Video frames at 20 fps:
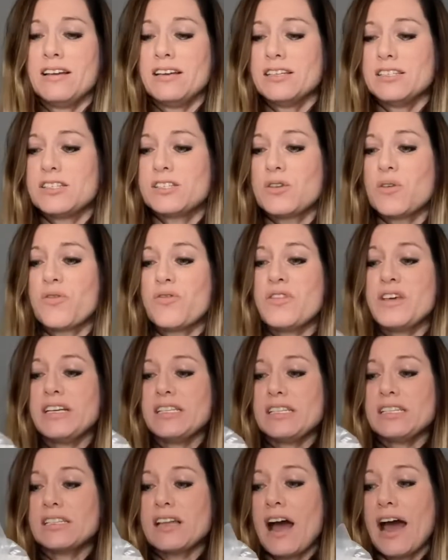So
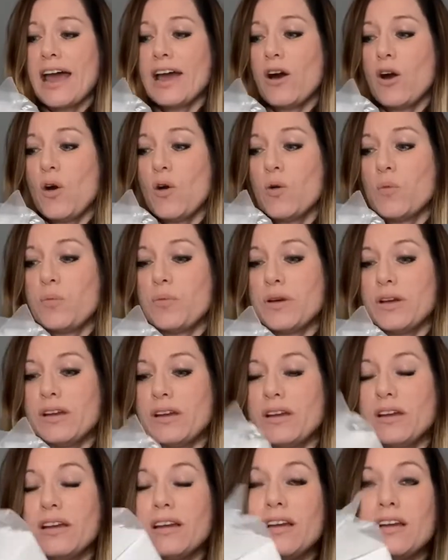this, I hope,
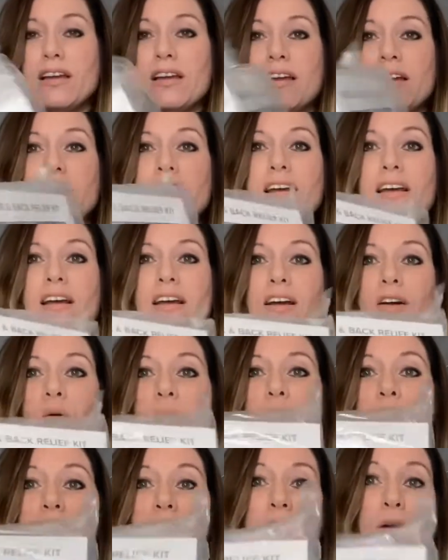
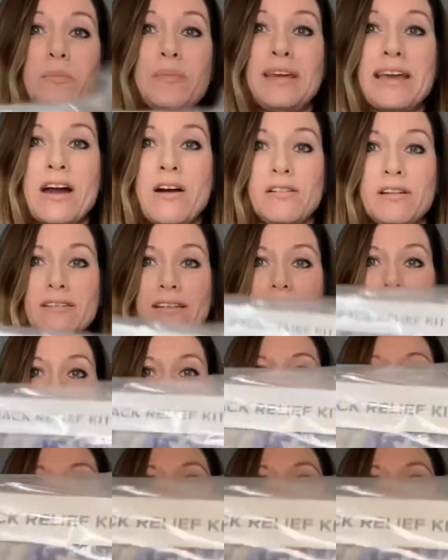will help me out a little bit.